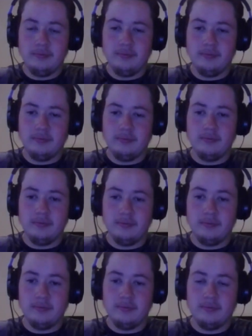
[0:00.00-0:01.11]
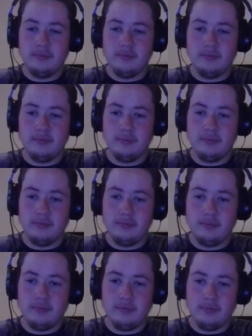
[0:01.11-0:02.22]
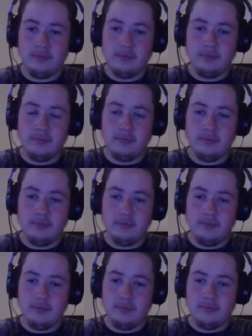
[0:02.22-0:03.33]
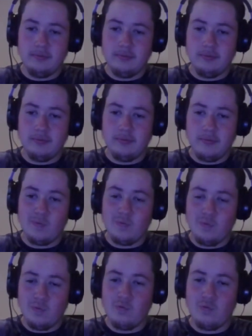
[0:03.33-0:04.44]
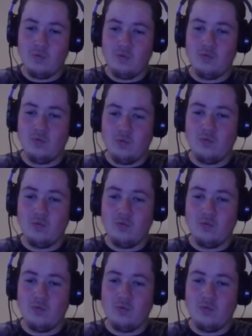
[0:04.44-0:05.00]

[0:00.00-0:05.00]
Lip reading: (not speaking)